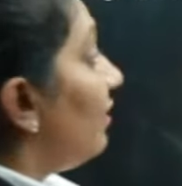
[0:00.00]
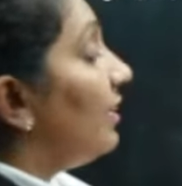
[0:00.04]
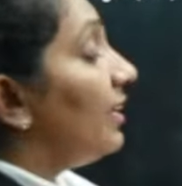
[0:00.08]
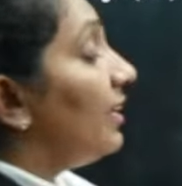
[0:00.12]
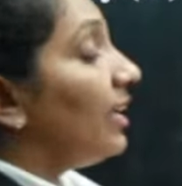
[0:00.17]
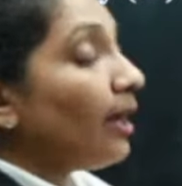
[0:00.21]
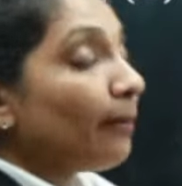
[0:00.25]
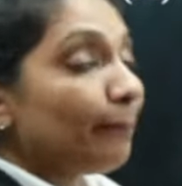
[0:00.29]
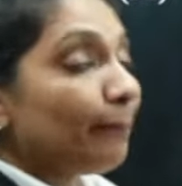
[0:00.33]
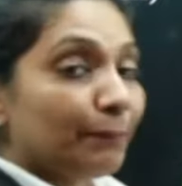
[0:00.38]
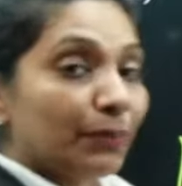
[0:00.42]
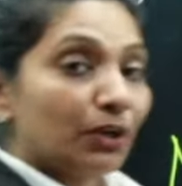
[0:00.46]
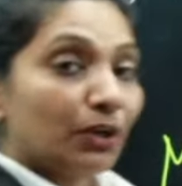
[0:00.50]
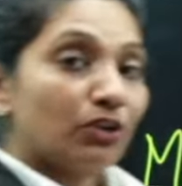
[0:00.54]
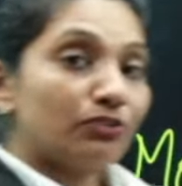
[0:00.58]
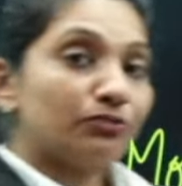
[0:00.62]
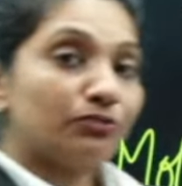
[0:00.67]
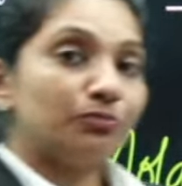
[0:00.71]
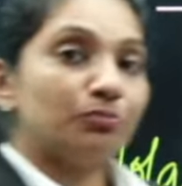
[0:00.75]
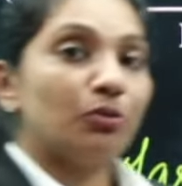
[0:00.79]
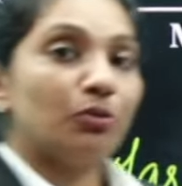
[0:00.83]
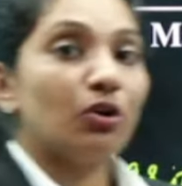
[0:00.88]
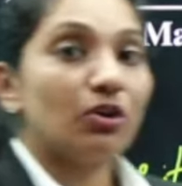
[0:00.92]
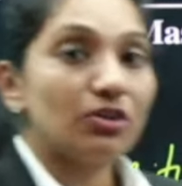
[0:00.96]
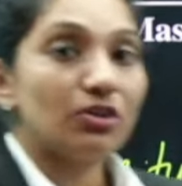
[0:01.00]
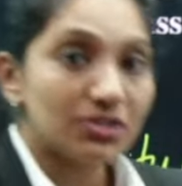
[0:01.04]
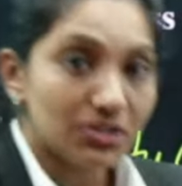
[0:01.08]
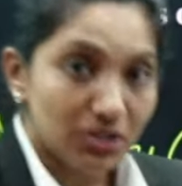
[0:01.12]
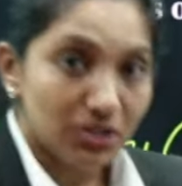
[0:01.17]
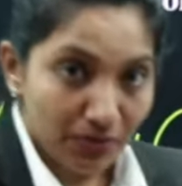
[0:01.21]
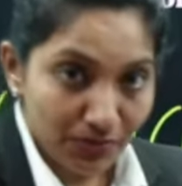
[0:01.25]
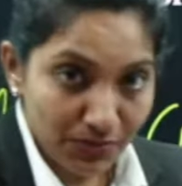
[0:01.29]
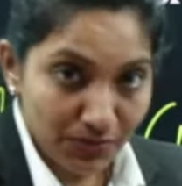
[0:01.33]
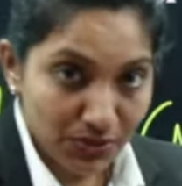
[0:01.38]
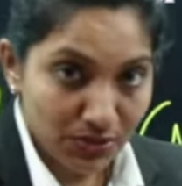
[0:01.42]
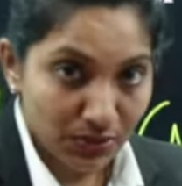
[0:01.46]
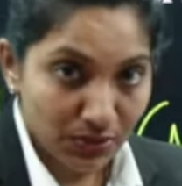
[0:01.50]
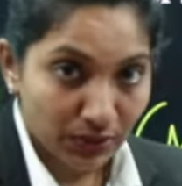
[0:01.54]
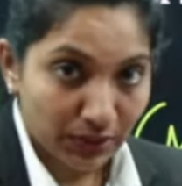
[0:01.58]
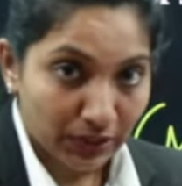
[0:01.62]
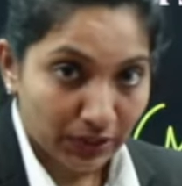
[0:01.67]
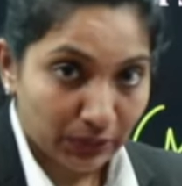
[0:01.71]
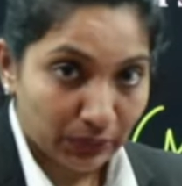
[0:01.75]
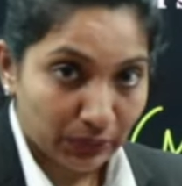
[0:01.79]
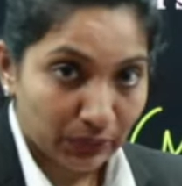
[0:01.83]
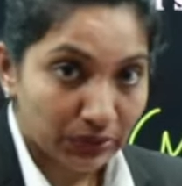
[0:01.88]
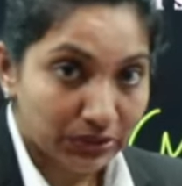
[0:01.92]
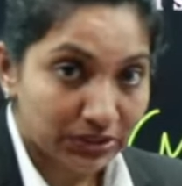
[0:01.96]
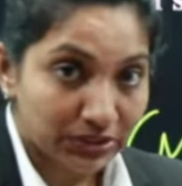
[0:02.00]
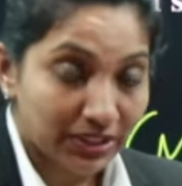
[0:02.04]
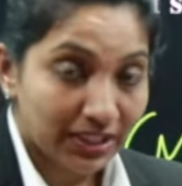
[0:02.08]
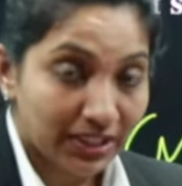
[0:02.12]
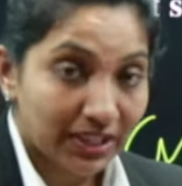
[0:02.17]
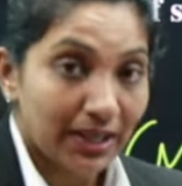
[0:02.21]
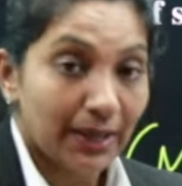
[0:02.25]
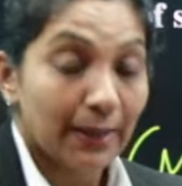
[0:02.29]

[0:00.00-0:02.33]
number of moles of solute